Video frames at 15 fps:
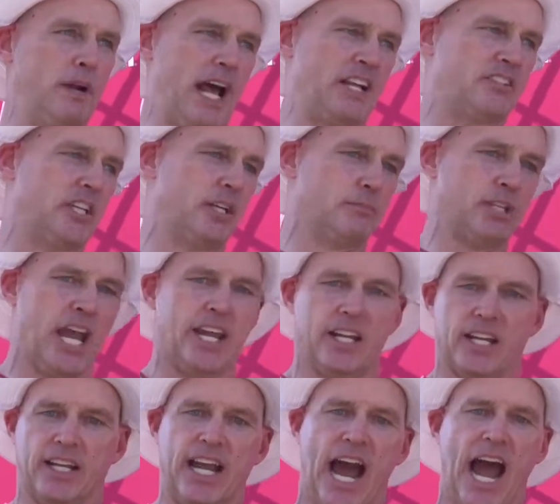but I see him
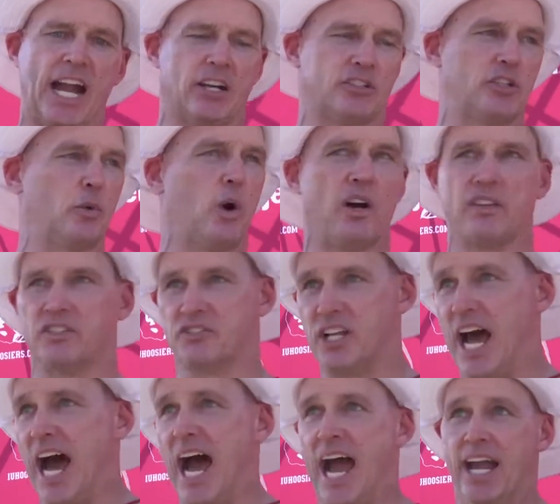taking a guy or two on the
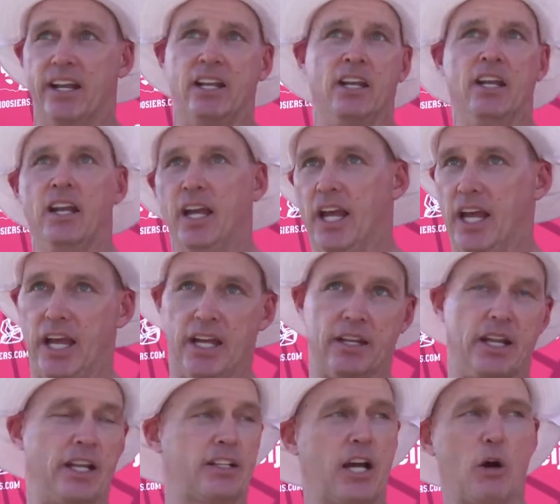side
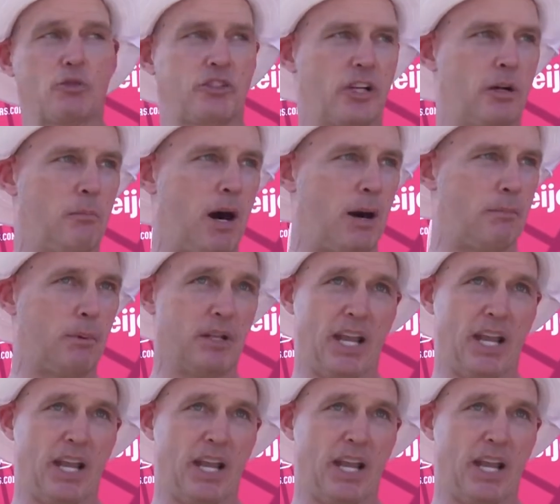and coaching them up.